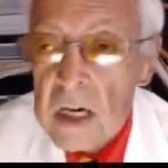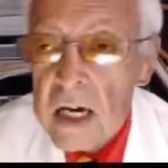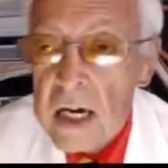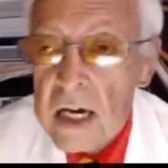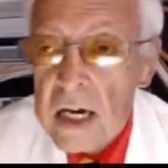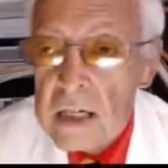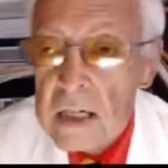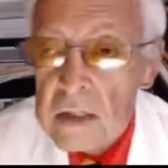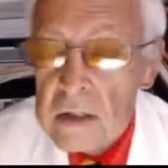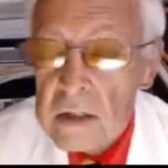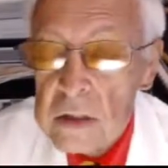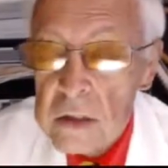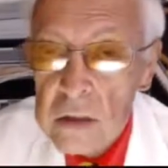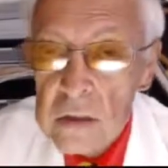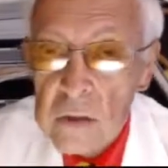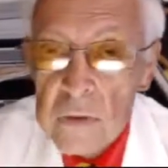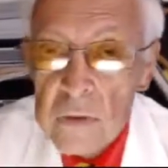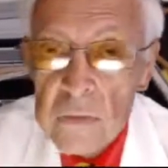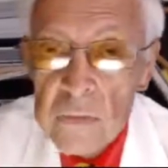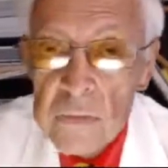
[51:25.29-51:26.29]
and
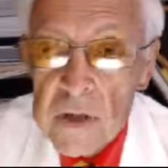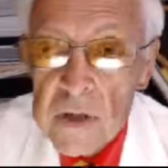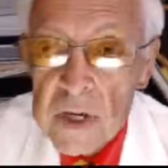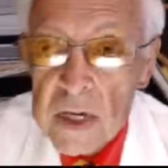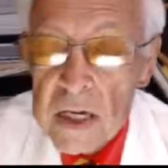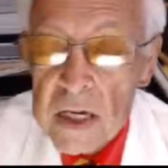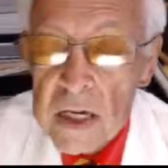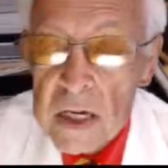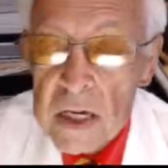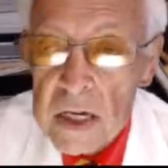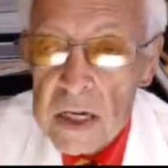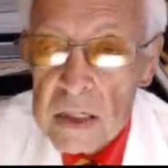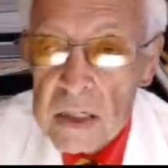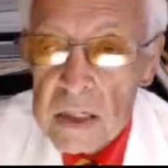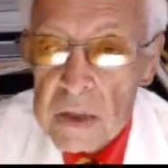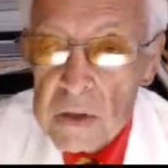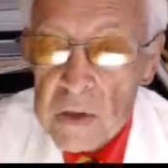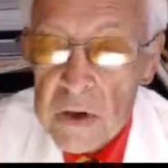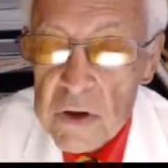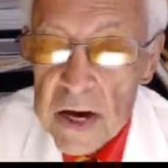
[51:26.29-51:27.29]
two, the
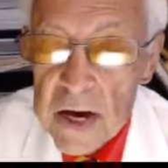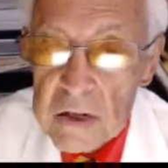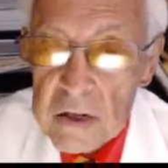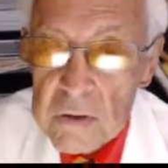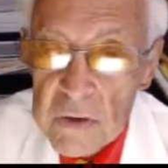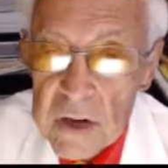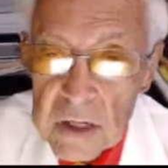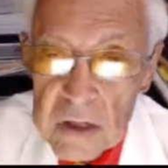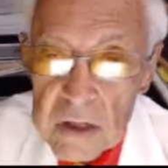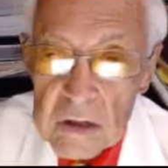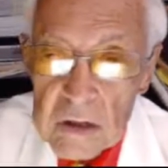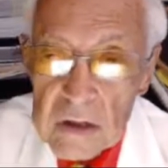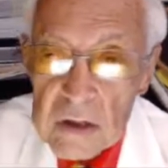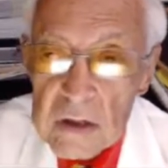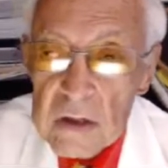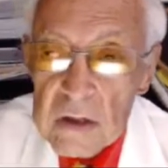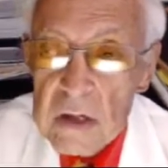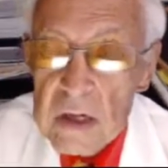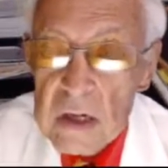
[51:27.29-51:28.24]
track record